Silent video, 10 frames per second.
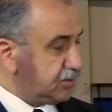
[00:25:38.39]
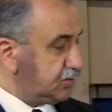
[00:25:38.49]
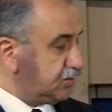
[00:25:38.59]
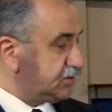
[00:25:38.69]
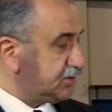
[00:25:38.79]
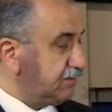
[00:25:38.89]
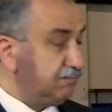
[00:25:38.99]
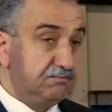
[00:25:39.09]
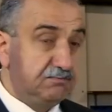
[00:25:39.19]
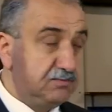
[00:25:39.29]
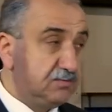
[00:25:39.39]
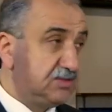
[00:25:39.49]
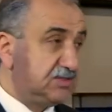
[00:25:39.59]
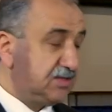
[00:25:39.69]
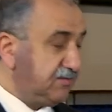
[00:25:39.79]
through some
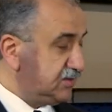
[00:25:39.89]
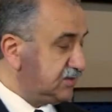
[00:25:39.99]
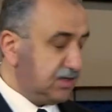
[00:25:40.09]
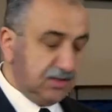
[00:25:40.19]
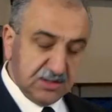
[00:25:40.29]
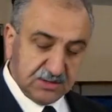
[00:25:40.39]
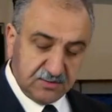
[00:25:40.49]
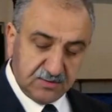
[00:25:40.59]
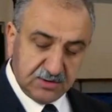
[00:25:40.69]
7-10 years of